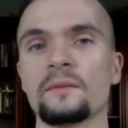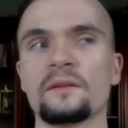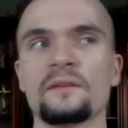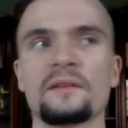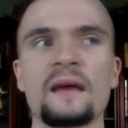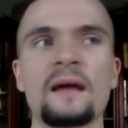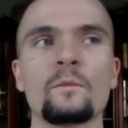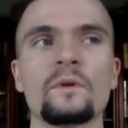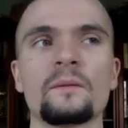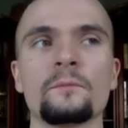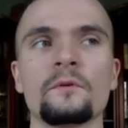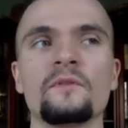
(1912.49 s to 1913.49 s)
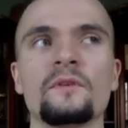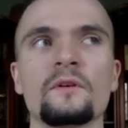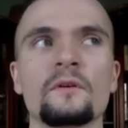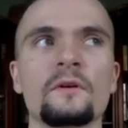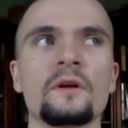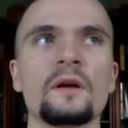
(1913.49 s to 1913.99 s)
because that will improve
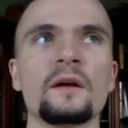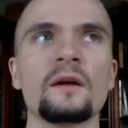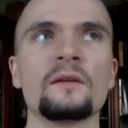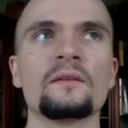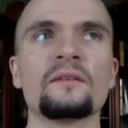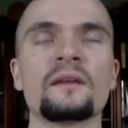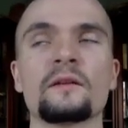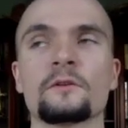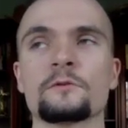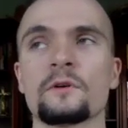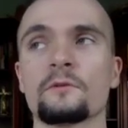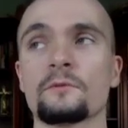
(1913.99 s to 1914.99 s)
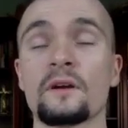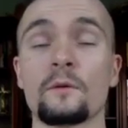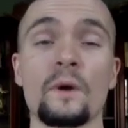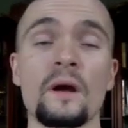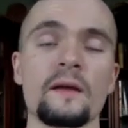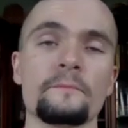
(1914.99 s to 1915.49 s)
your testosterone right
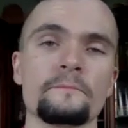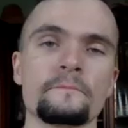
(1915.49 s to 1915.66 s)
away.